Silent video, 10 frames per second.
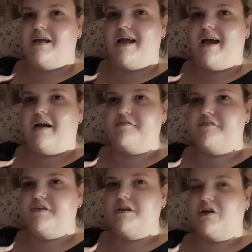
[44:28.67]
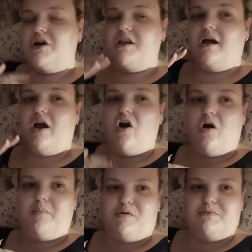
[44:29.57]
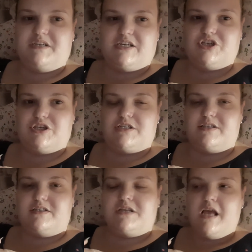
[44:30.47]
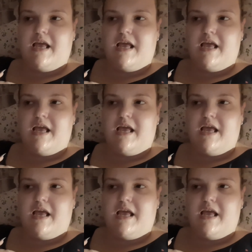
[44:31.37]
have kind of like heart palpitations,